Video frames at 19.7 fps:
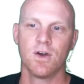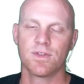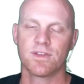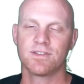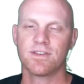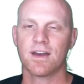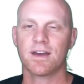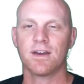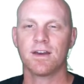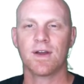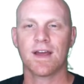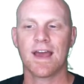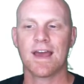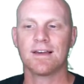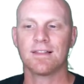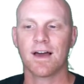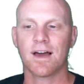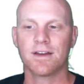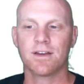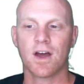The secondary
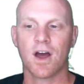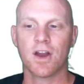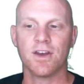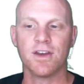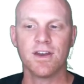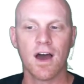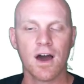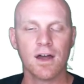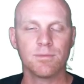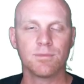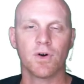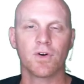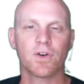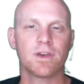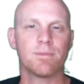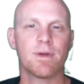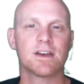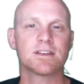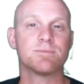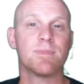halide, a
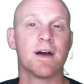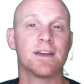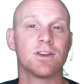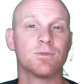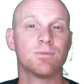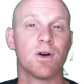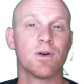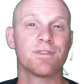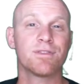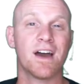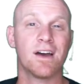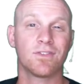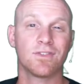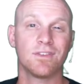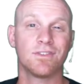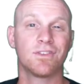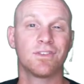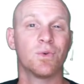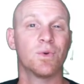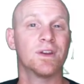non-bulky base, might do both
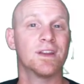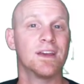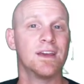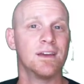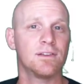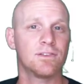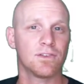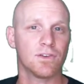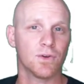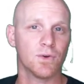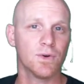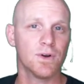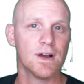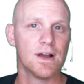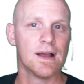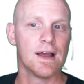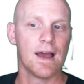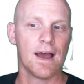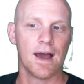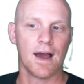SN2 and E2,
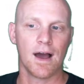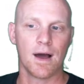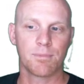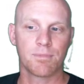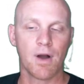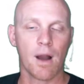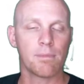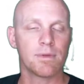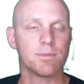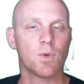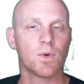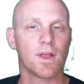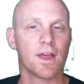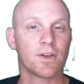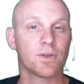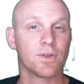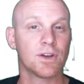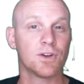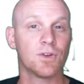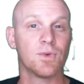probably more
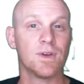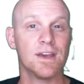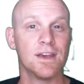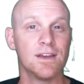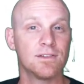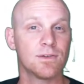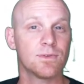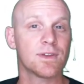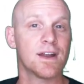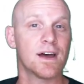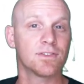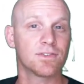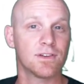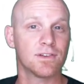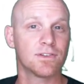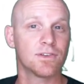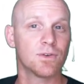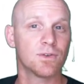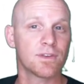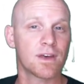likely to do E2 than
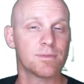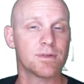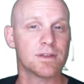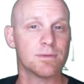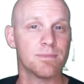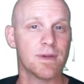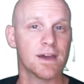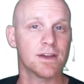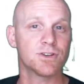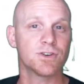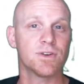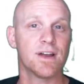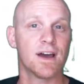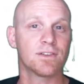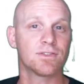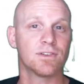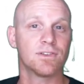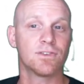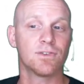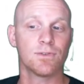SN2, so that'd be the major and
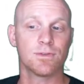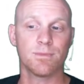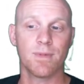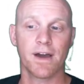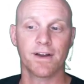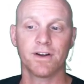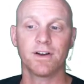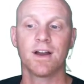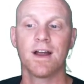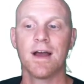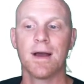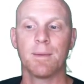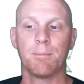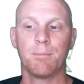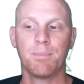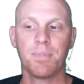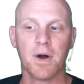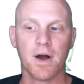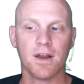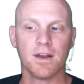SN2 the minor.
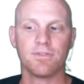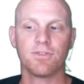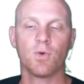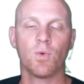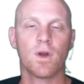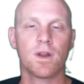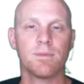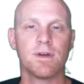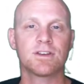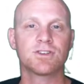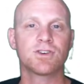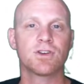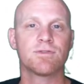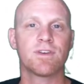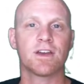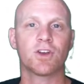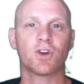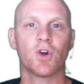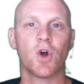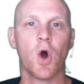But if you want to make sure
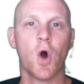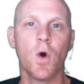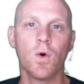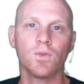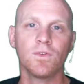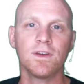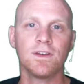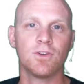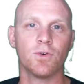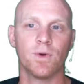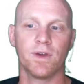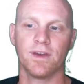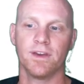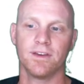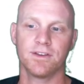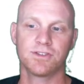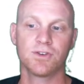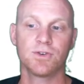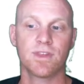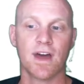that you're only doing
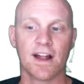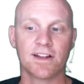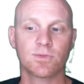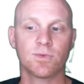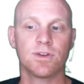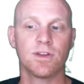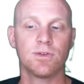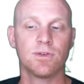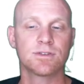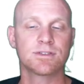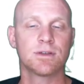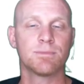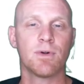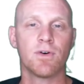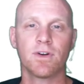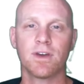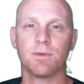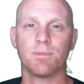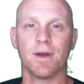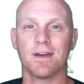E2, that's when you'd use the
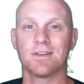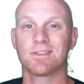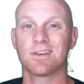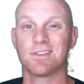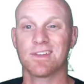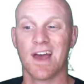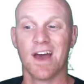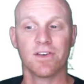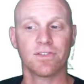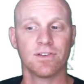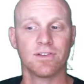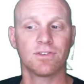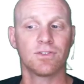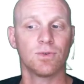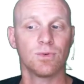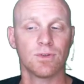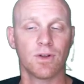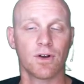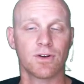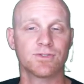bulky base, because
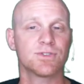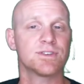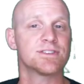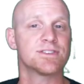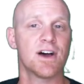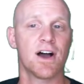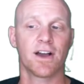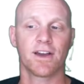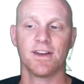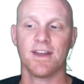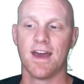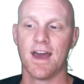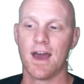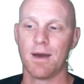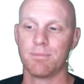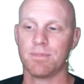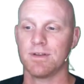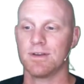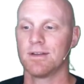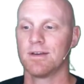SN2 largely is not going to
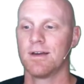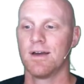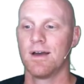happen.